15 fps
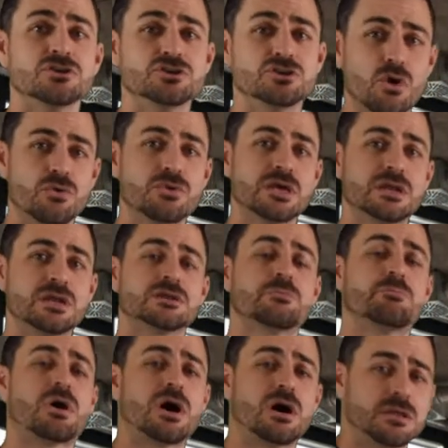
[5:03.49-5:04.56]
Don't get into
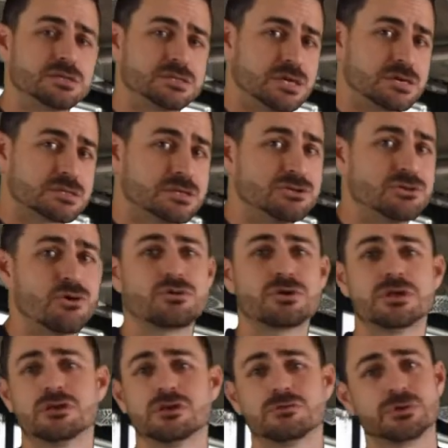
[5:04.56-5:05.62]
politics and don't
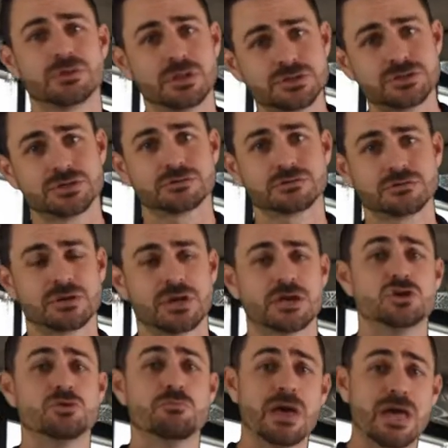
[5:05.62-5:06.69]
get into religion. Okay,
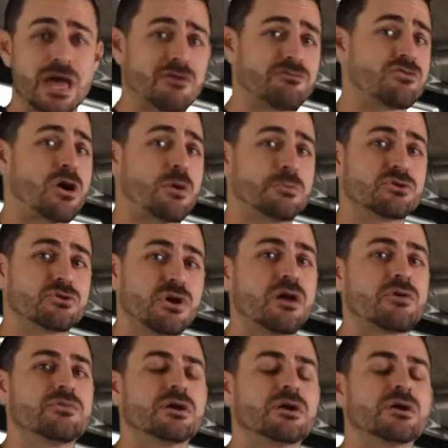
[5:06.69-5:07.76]
you may have common
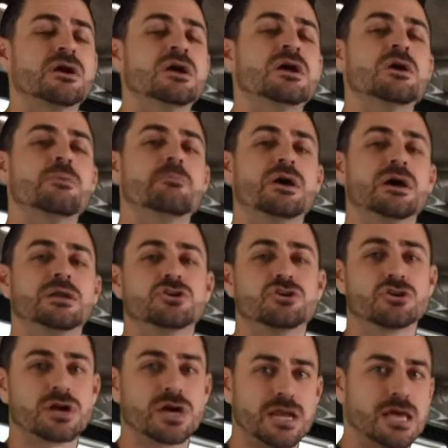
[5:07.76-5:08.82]
ground there, but
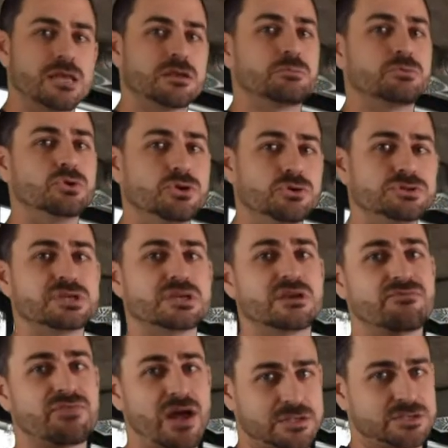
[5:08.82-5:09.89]
you're going to end up losing
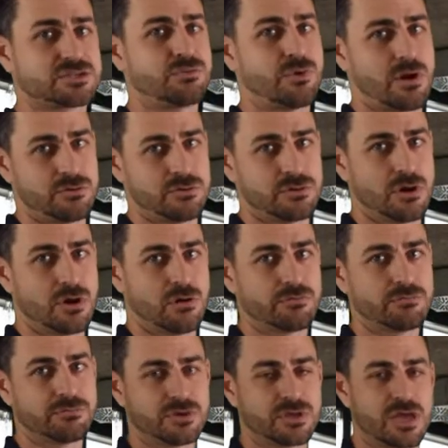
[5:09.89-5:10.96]
if that's the route you go.
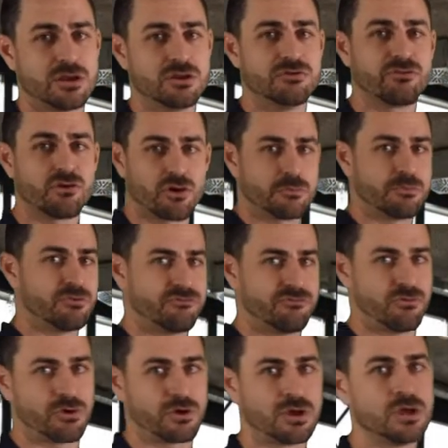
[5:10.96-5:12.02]
Okay, and you've heard it
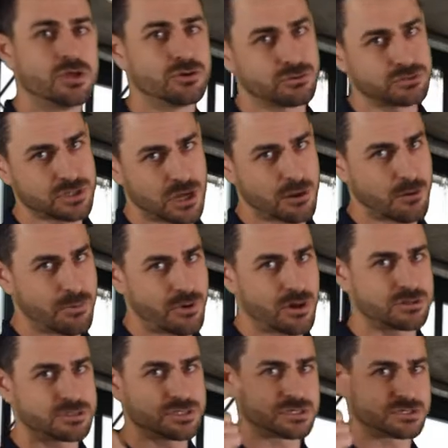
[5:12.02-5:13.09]
before. Don't talk about
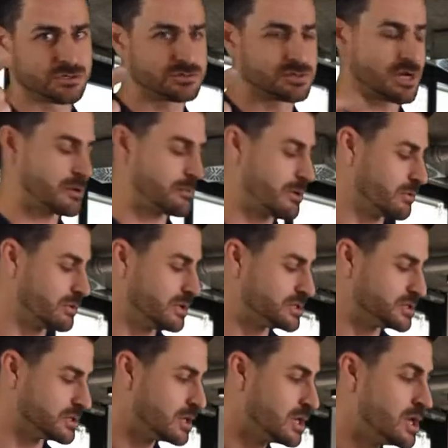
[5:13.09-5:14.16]
politics, don't talk about
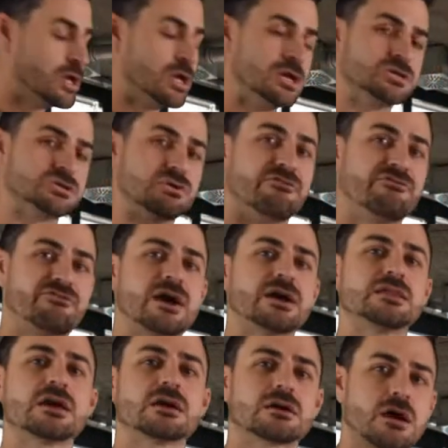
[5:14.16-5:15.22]
religion. So
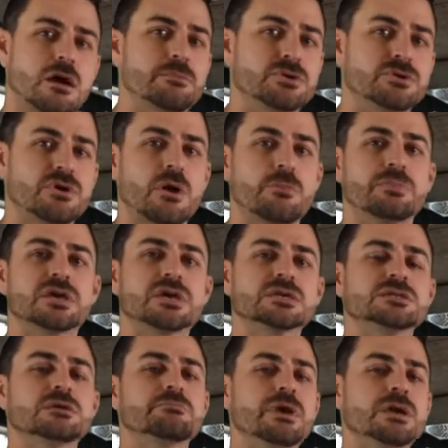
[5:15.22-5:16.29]
find that common ground
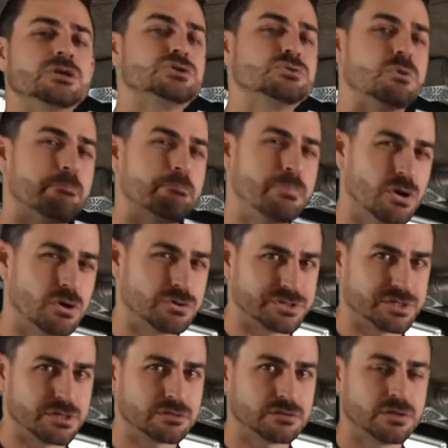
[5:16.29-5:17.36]
because it makes you a
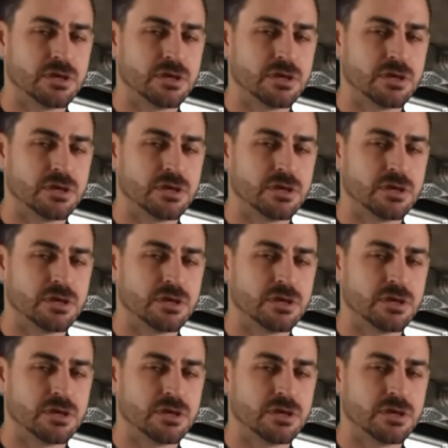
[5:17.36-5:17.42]
person.